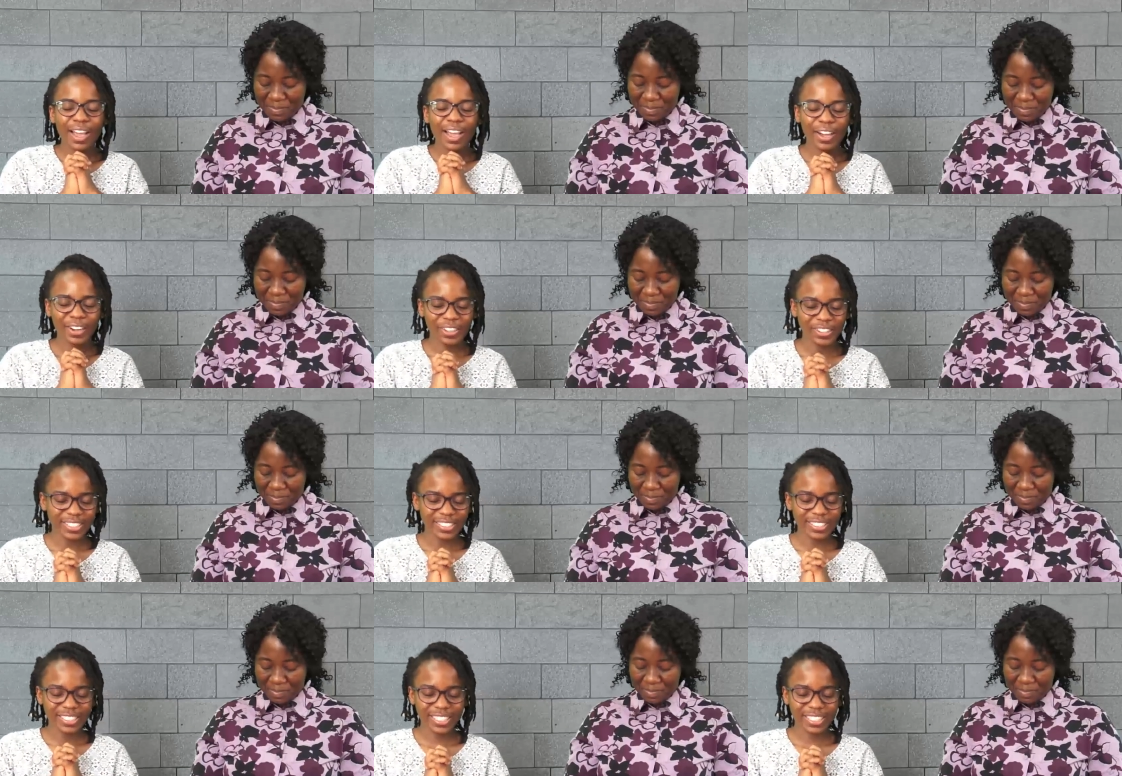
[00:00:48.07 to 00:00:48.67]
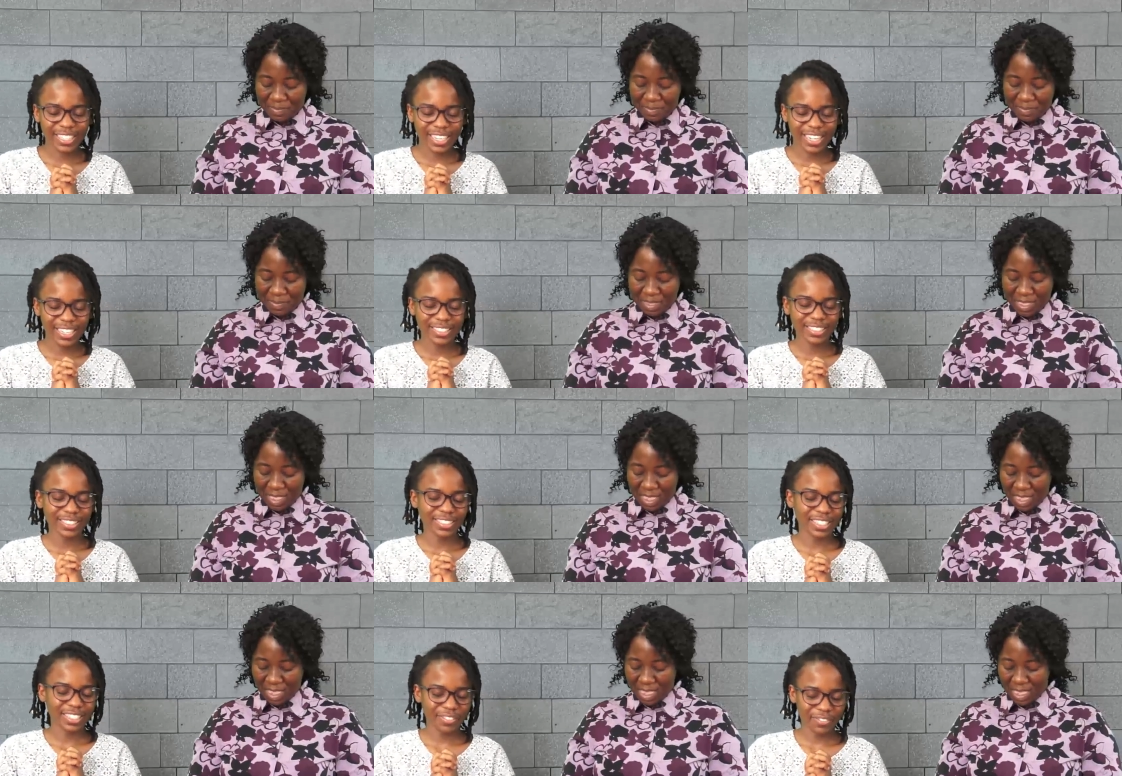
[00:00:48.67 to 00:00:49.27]
Speaker 1: Our dear, kind,
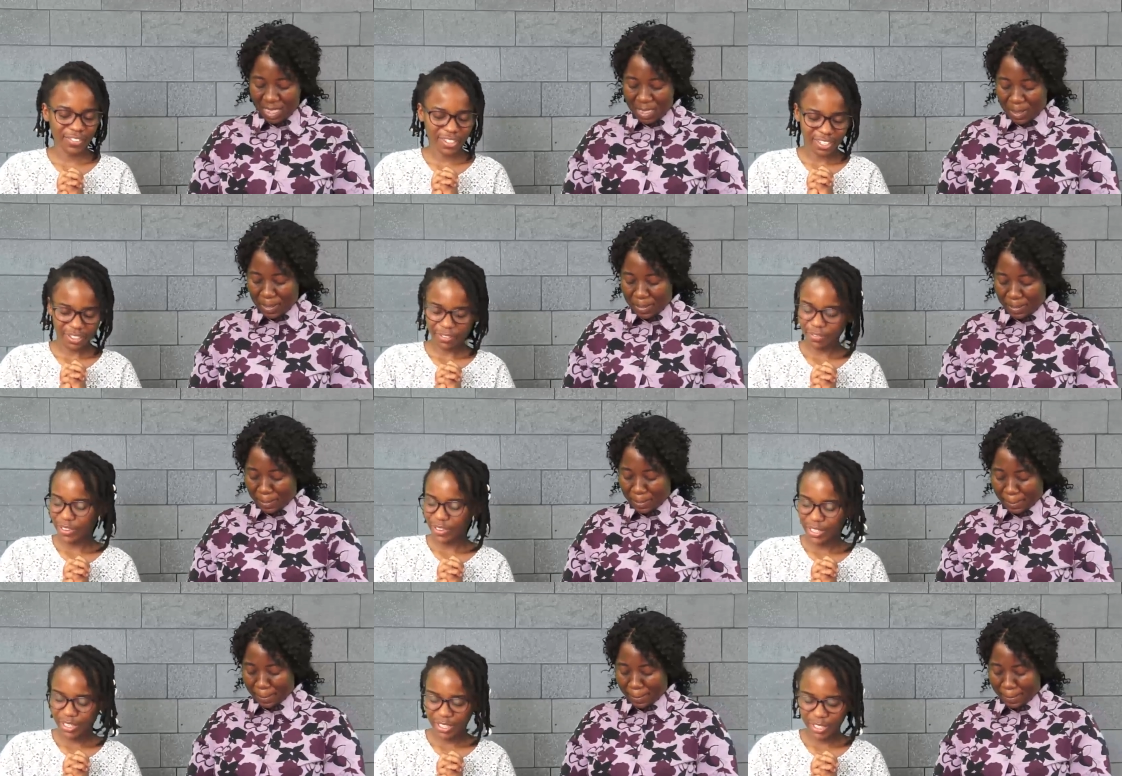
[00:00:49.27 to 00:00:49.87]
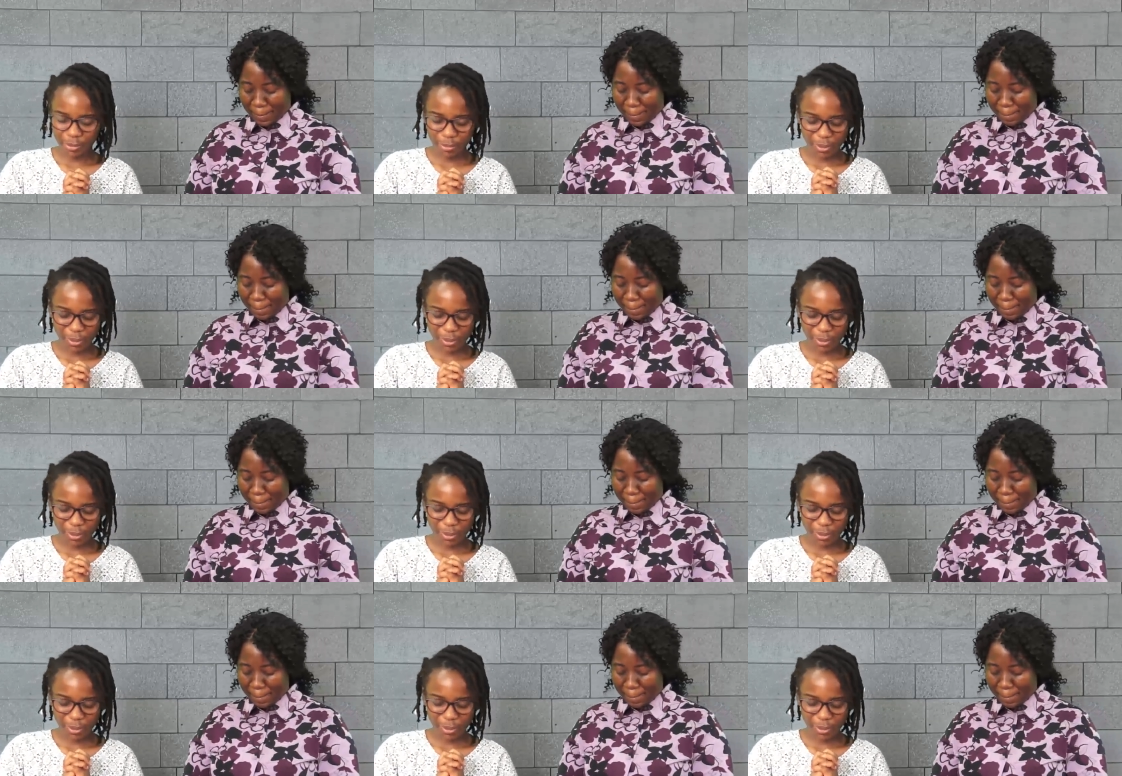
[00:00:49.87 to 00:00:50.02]
and heavenly Father,